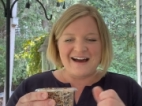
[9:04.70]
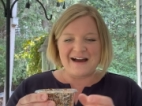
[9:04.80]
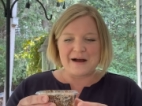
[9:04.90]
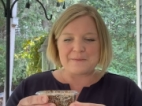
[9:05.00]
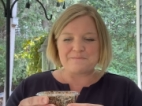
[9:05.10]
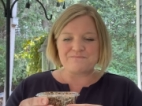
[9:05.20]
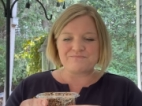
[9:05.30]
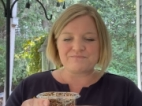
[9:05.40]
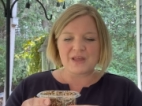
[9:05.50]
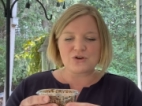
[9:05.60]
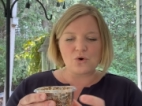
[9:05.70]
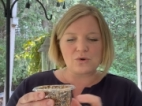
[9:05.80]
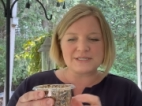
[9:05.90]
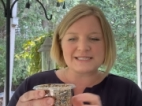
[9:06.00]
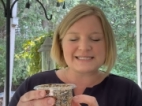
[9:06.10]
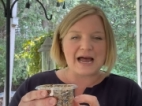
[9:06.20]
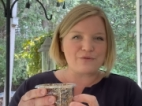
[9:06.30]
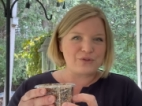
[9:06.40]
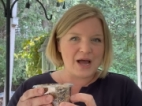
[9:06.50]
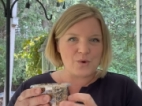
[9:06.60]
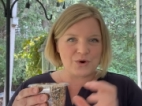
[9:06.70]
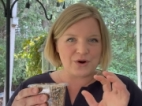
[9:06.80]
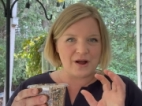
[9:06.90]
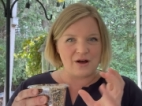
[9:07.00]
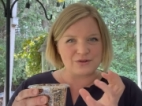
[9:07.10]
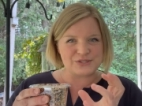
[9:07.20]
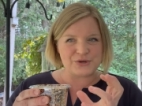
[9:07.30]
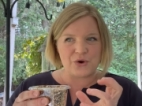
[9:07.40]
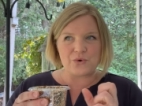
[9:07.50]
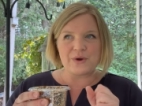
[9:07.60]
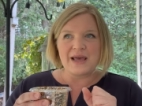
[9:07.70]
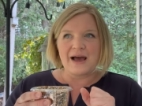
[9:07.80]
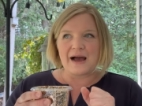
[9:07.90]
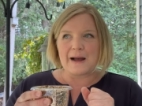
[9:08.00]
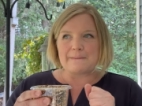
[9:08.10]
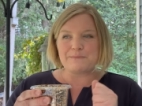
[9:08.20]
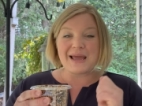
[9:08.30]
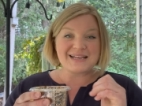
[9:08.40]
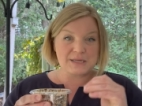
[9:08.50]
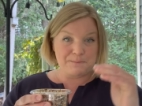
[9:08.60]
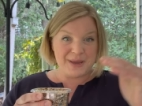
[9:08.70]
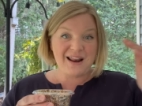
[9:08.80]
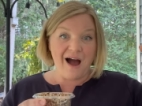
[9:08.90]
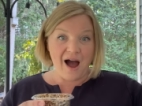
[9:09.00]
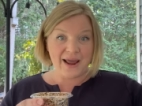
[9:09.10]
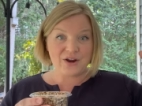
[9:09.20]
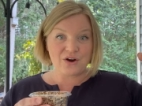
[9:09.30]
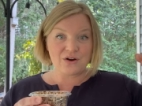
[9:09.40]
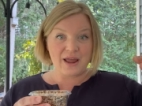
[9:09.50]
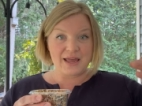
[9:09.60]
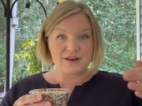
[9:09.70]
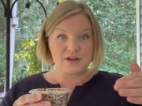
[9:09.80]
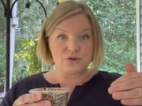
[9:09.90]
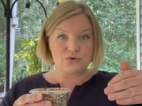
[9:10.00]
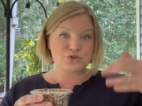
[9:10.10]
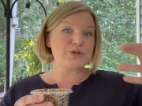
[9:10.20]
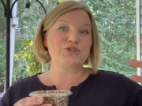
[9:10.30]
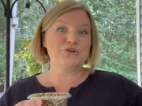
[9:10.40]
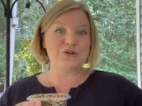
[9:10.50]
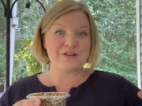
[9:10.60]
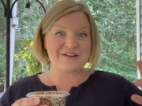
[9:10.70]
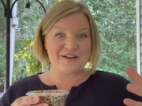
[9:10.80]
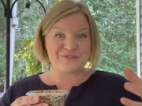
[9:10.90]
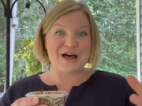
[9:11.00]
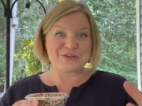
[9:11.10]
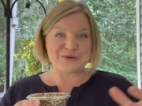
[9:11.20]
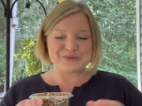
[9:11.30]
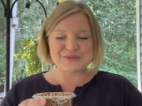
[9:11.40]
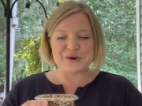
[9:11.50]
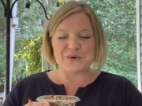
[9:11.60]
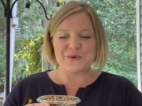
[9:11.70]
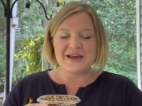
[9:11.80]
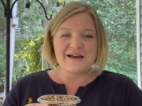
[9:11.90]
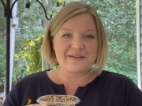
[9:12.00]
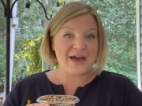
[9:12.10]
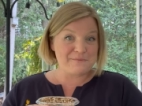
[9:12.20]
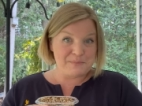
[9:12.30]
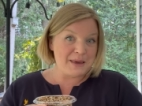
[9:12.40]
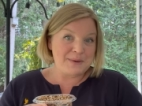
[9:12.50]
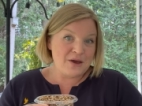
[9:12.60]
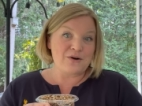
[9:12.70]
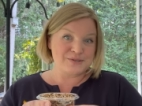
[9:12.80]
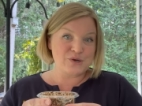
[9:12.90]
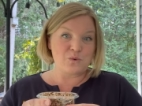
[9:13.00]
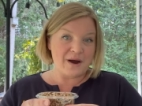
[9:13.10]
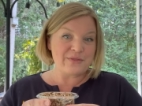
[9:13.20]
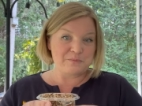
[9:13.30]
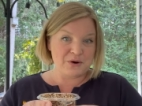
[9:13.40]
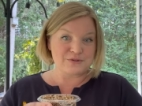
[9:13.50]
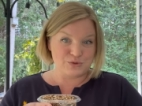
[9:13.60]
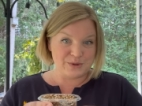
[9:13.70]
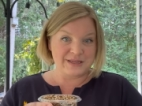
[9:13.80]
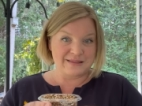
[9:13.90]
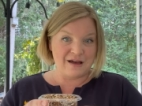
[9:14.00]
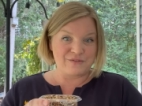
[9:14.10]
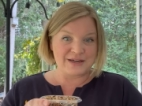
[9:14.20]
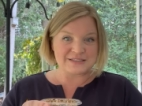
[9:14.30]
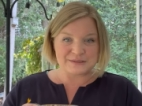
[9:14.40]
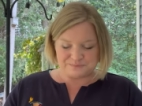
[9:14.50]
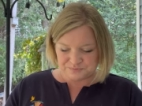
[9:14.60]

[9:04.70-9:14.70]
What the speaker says: Golden safflower also is a bit higher in nutritional value, so that may be also why the birds really love it.